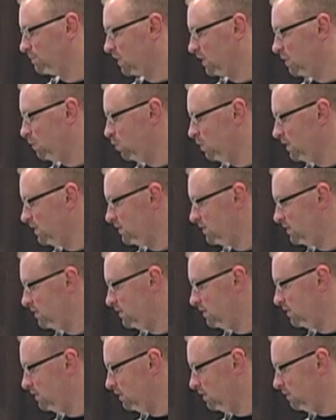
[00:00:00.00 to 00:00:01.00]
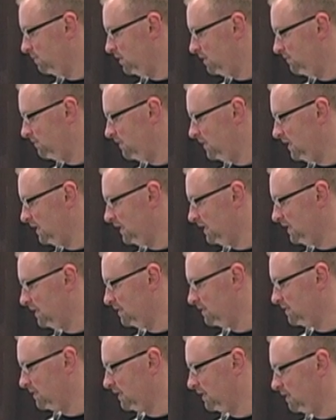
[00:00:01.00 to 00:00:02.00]
Once they're a little bit finicky to
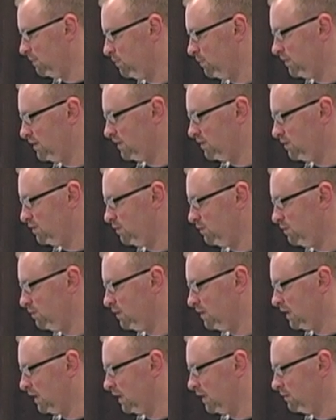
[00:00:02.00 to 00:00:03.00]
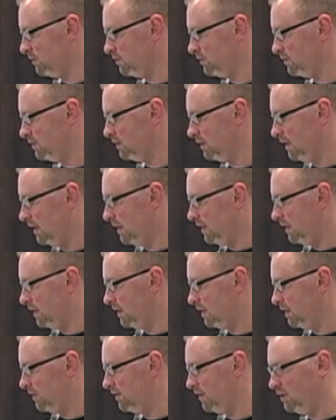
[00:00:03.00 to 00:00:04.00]
set up with these two dials,
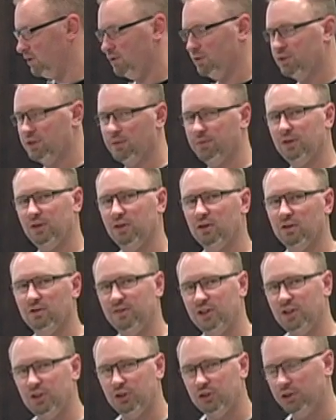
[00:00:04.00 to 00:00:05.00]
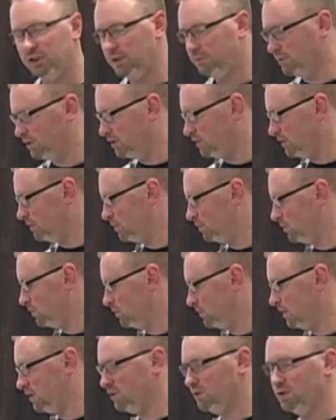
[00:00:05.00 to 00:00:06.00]
they use something called a Venturi principle.
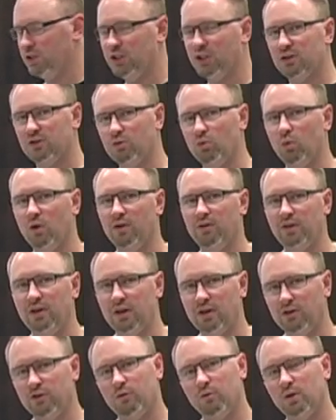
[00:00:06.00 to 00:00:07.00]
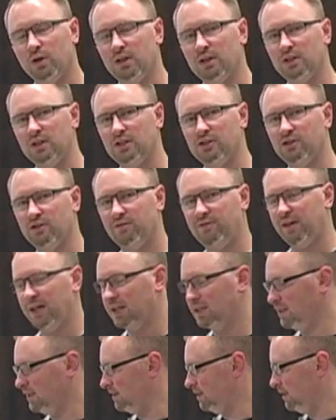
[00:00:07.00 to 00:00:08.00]
So as you adjust one, the other one is
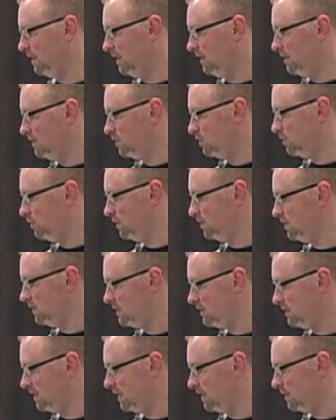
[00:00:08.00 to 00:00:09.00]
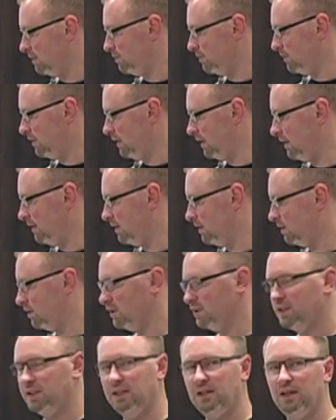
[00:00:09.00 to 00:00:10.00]
affected. So once it's set up and the
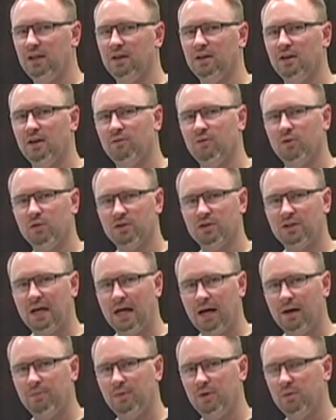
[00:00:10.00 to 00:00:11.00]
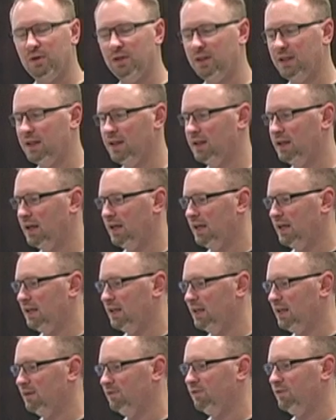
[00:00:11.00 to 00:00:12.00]
RT and everyone's happy with it,
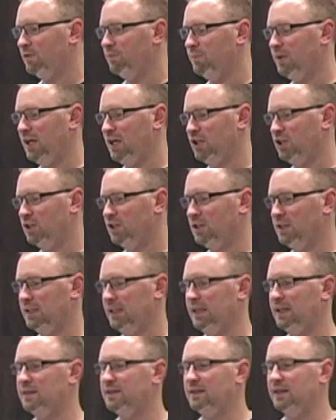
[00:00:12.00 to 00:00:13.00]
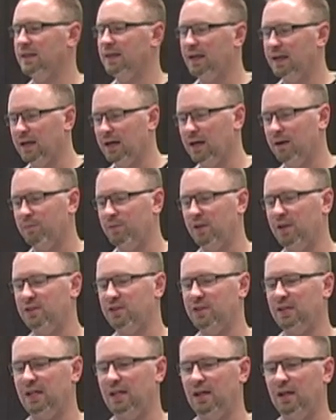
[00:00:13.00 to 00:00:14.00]
if the patient needs to get up and
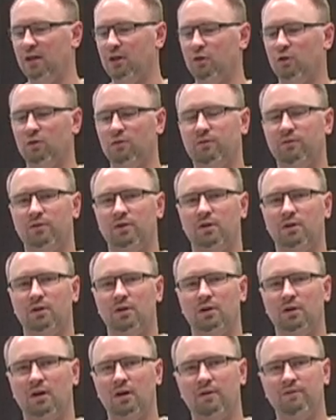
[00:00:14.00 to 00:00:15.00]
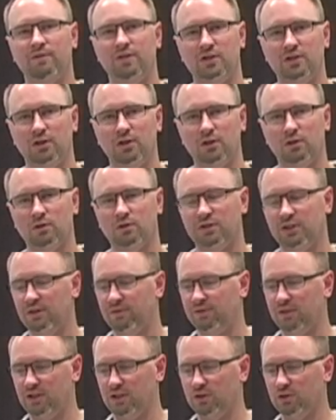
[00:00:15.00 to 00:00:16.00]
say go for see
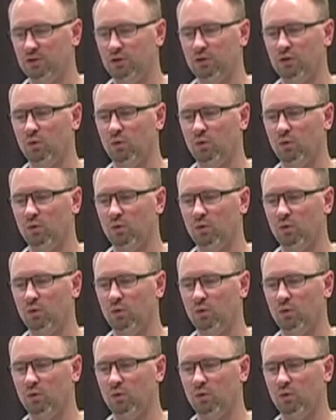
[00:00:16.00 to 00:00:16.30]
physio and do a